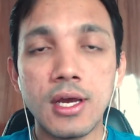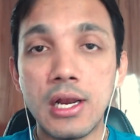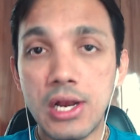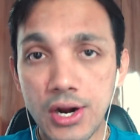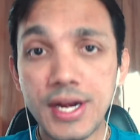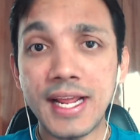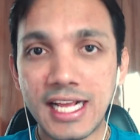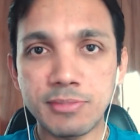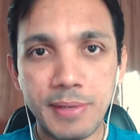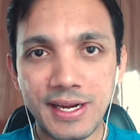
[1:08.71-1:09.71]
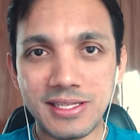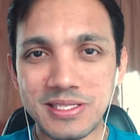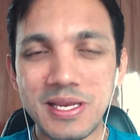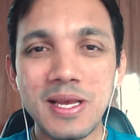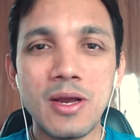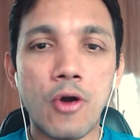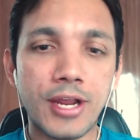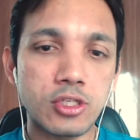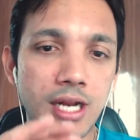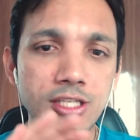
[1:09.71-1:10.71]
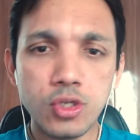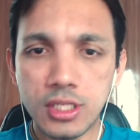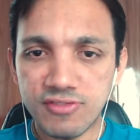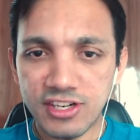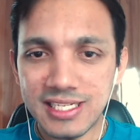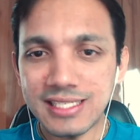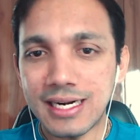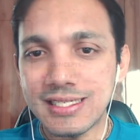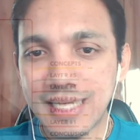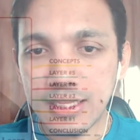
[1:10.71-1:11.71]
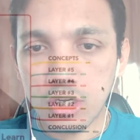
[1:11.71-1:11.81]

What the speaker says: learning experience. Okay, so let's do this. First, let's understand the